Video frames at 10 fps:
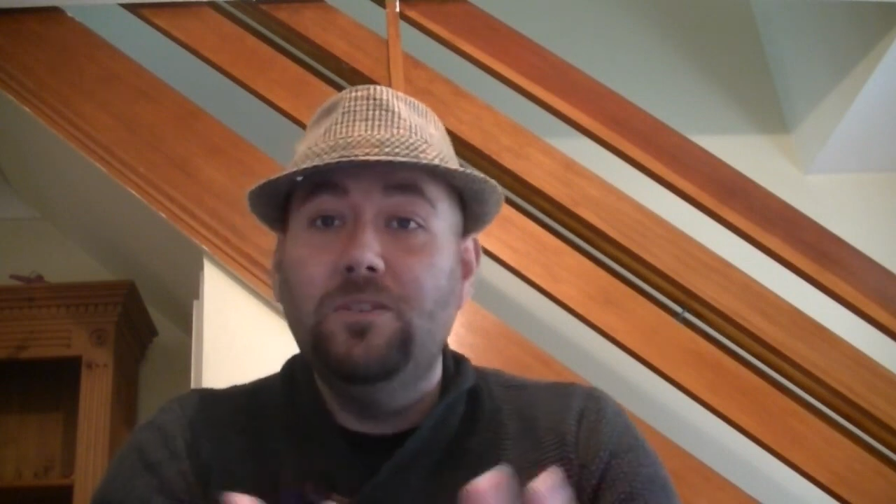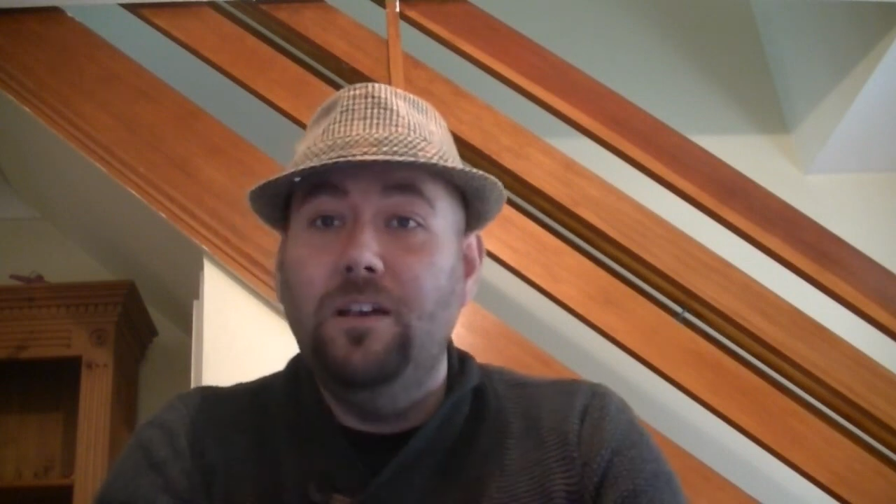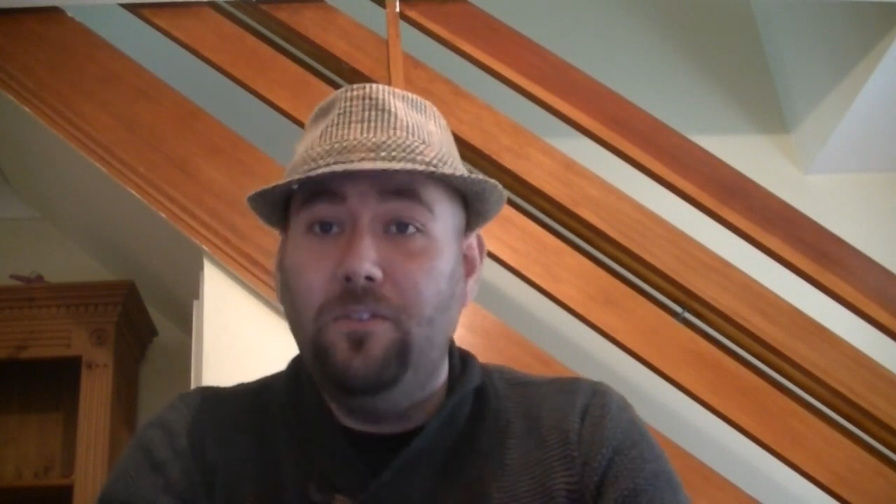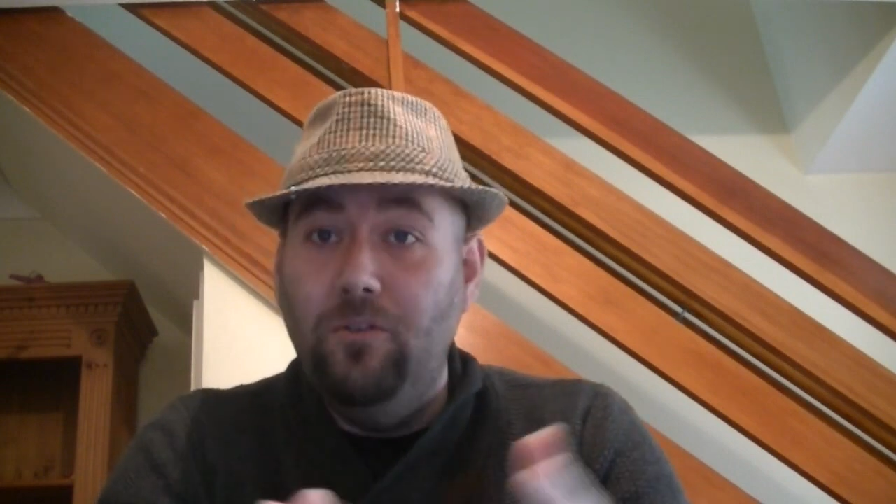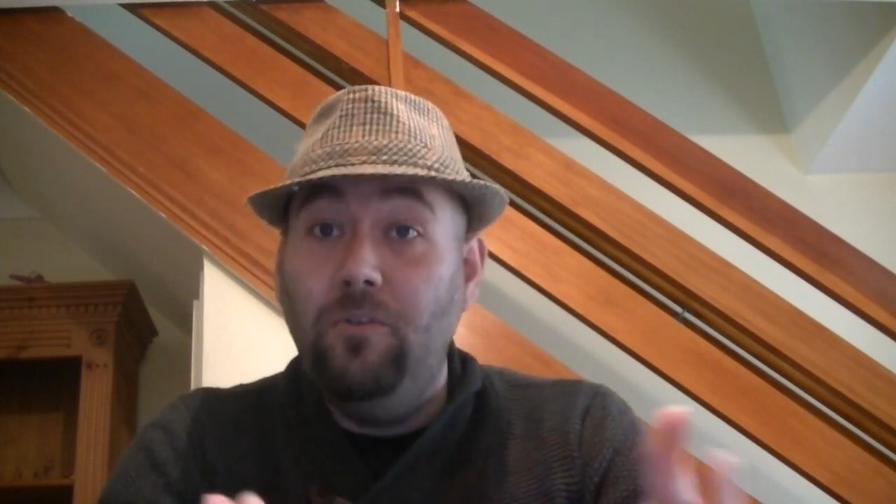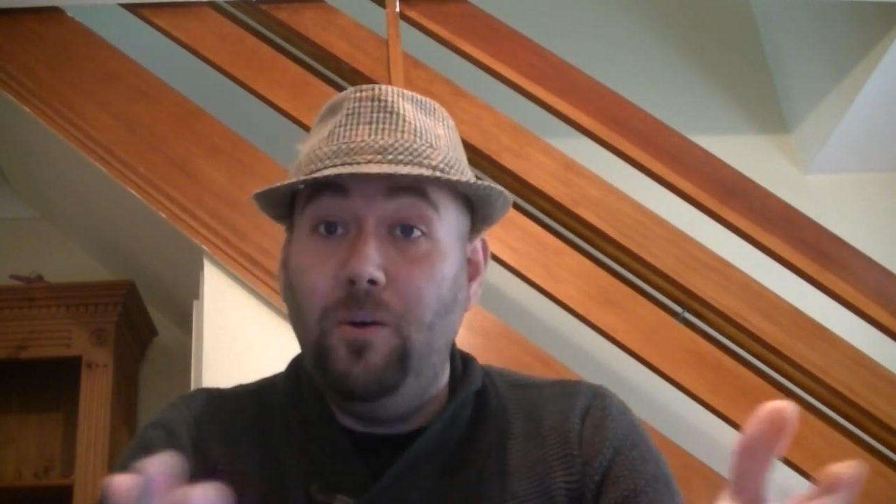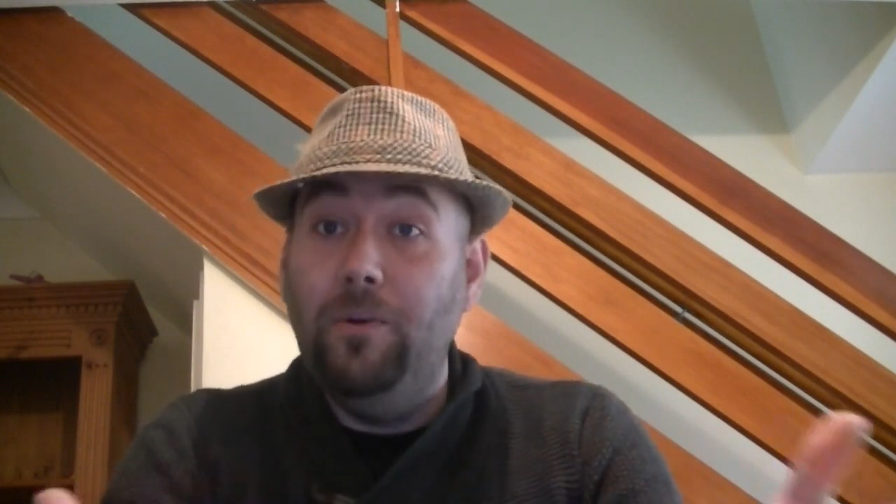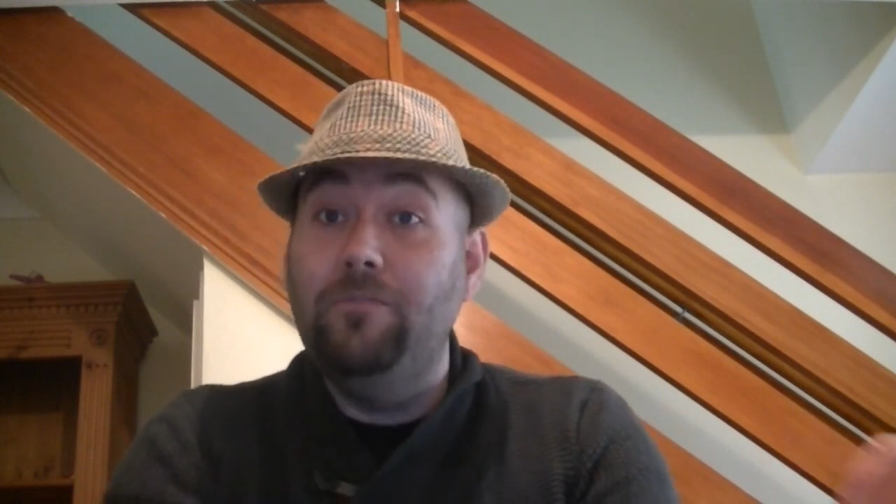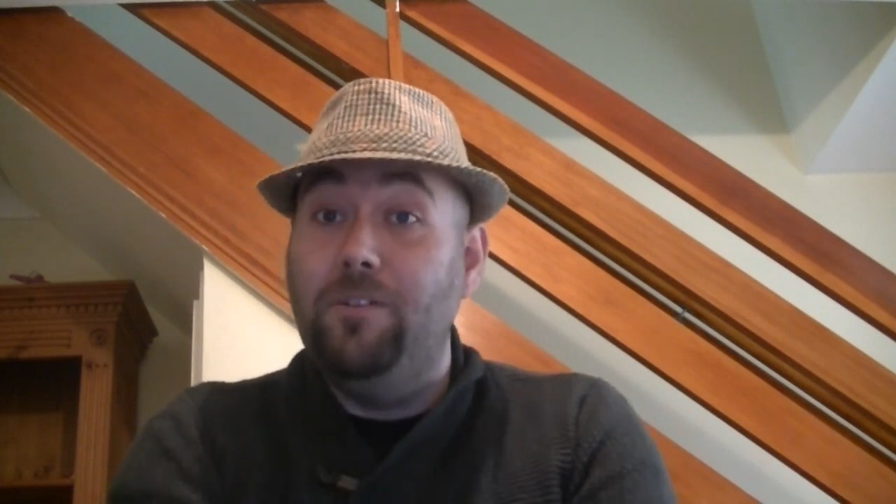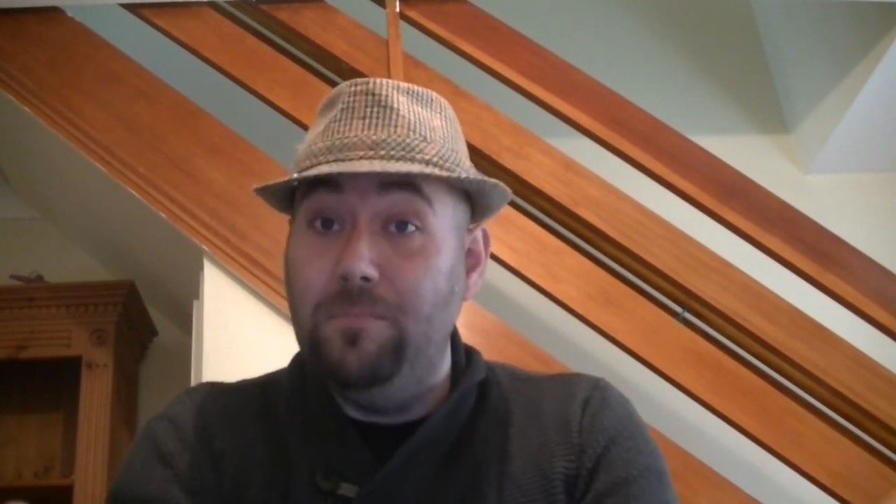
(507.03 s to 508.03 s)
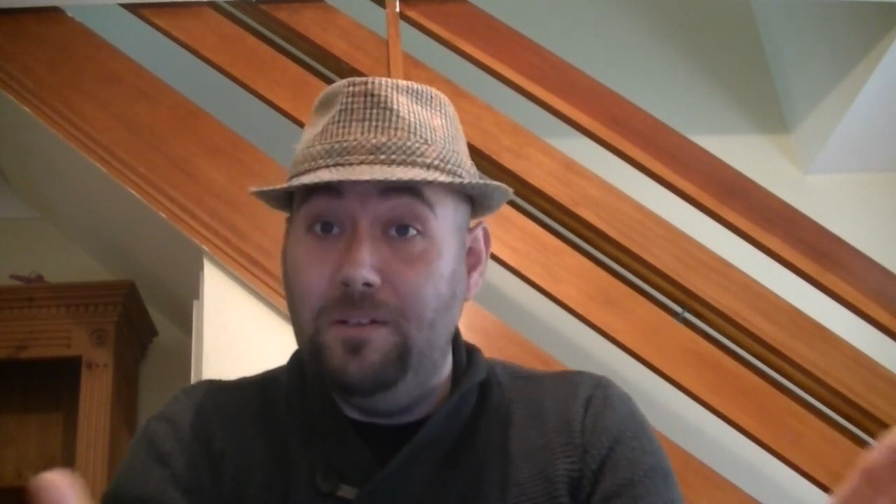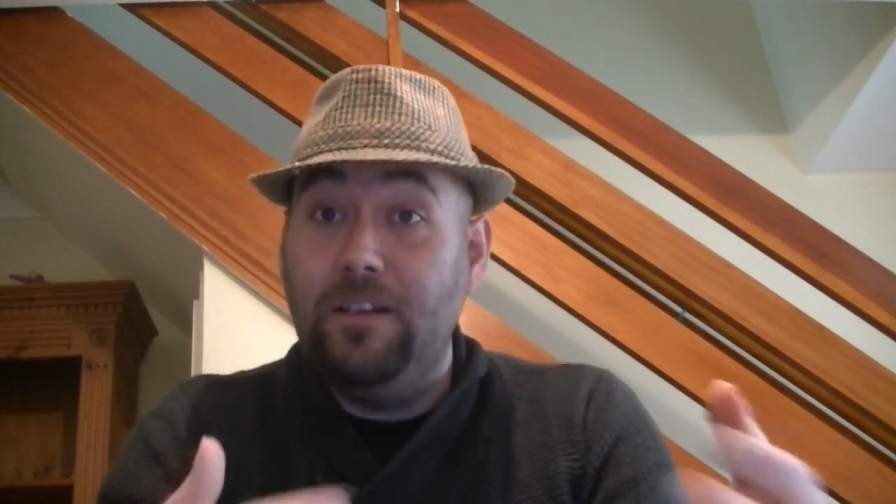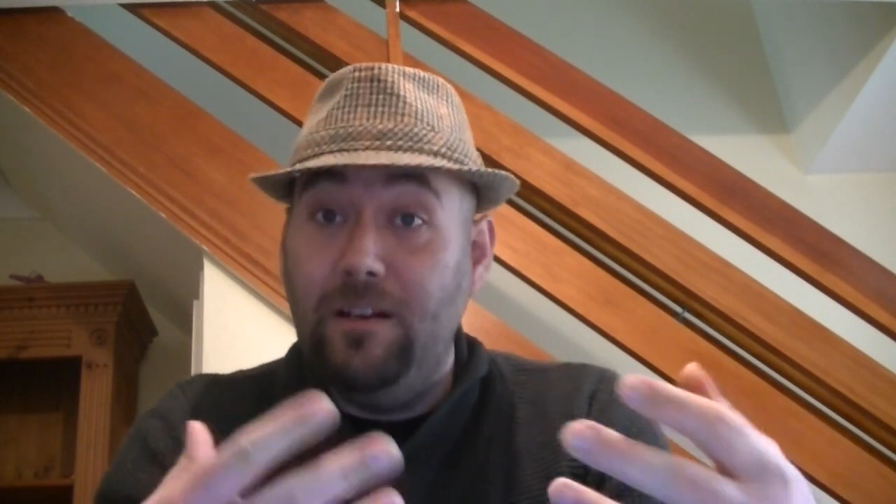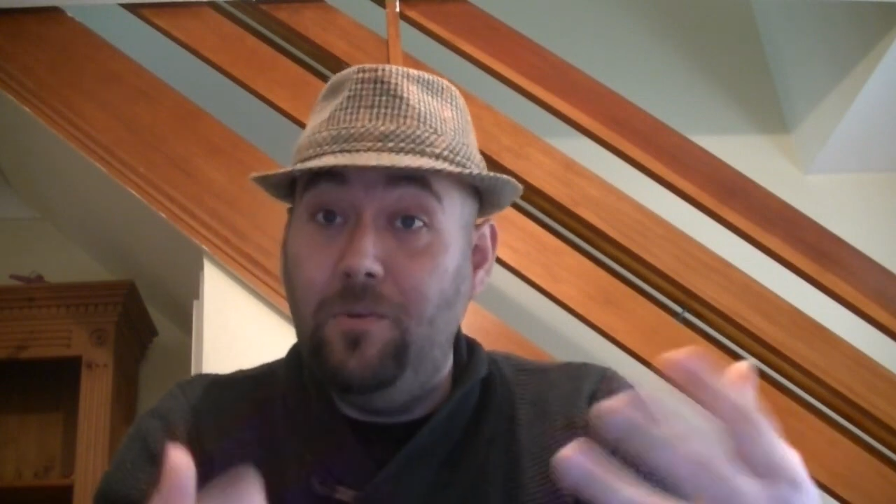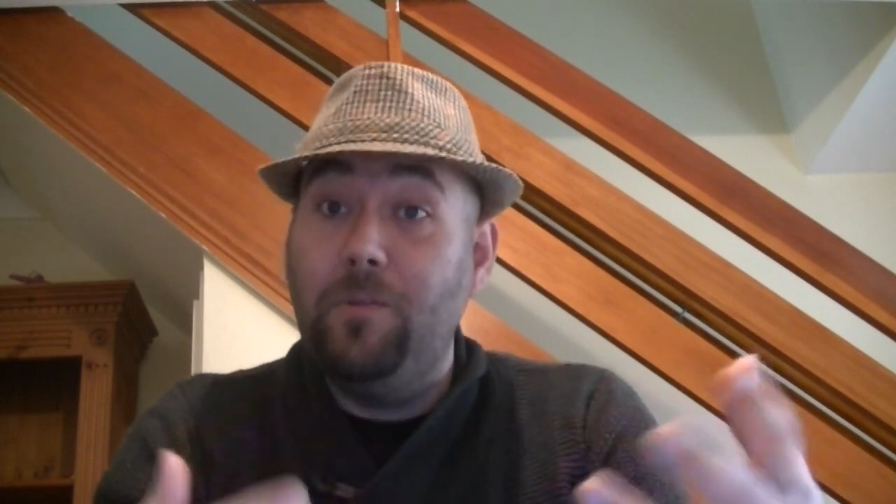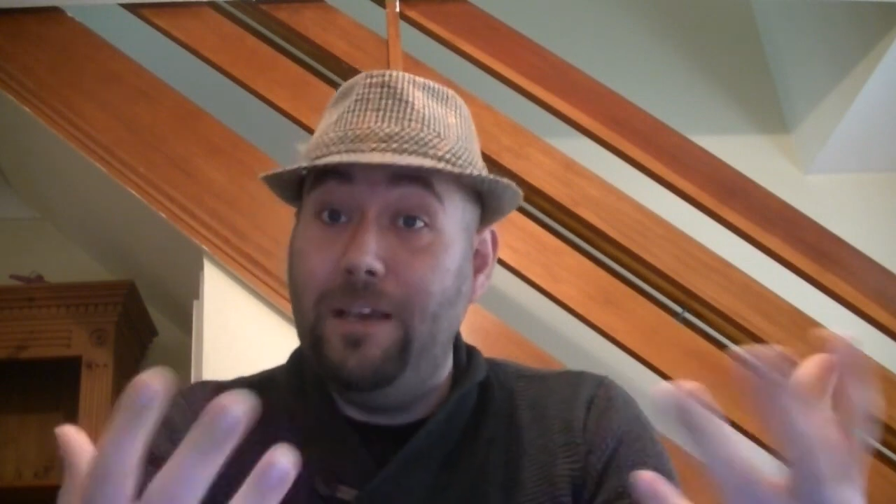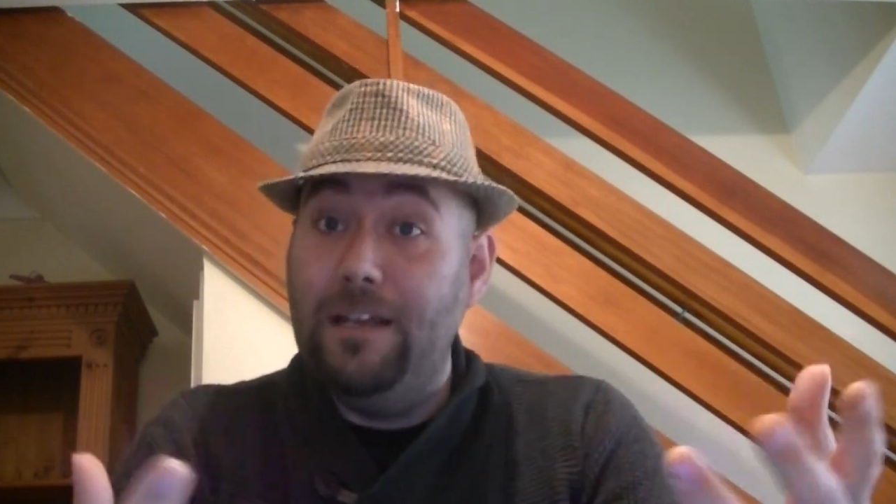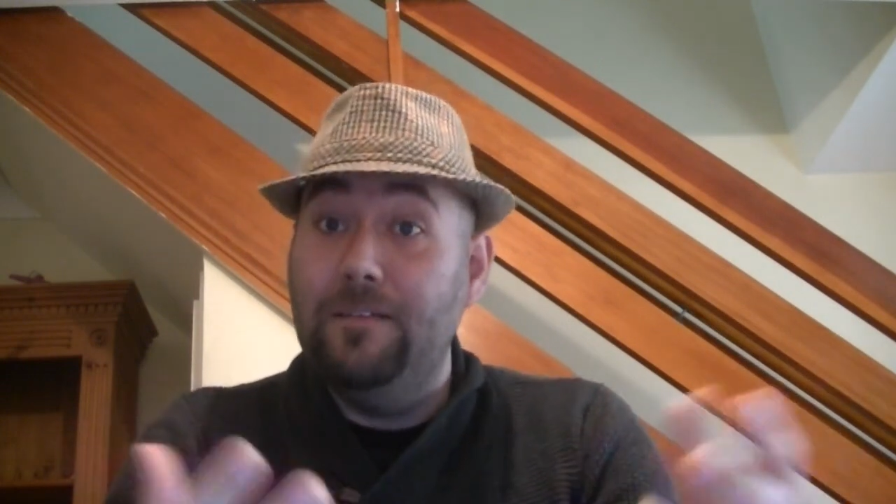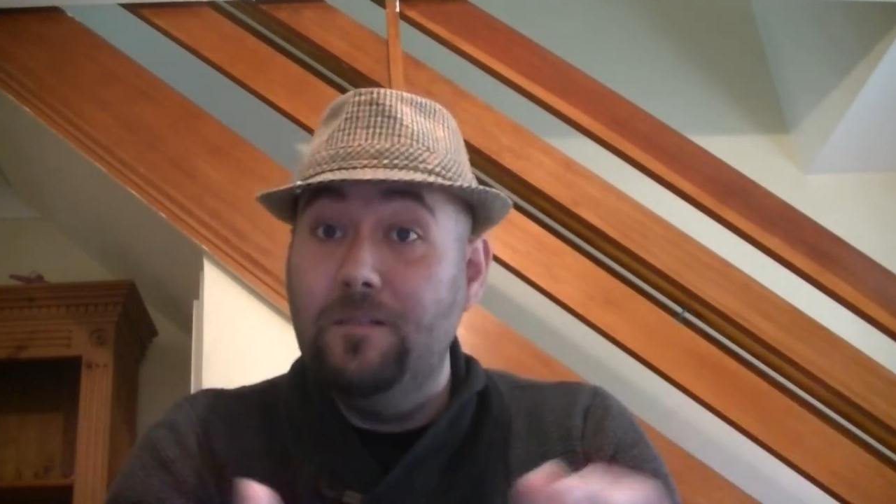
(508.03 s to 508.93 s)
so I thought, right, well, if I'm busking I want to be able to